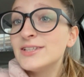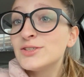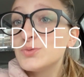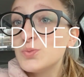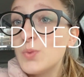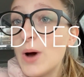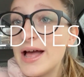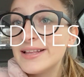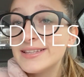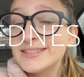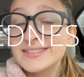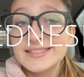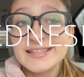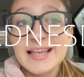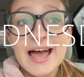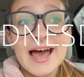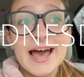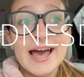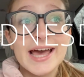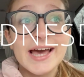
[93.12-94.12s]
is
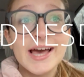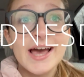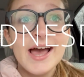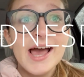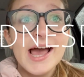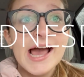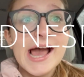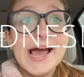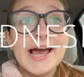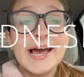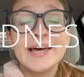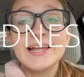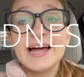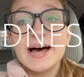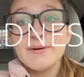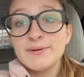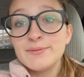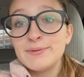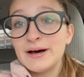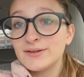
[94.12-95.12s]
Wednesday and
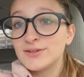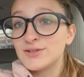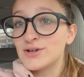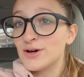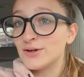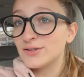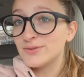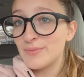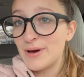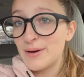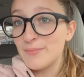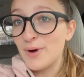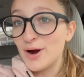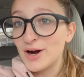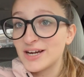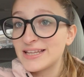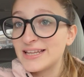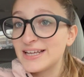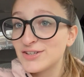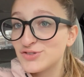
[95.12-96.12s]
I'm about to go to my
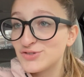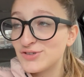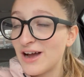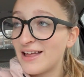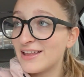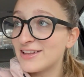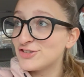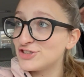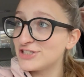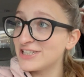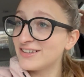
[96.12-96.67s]
marketing strategy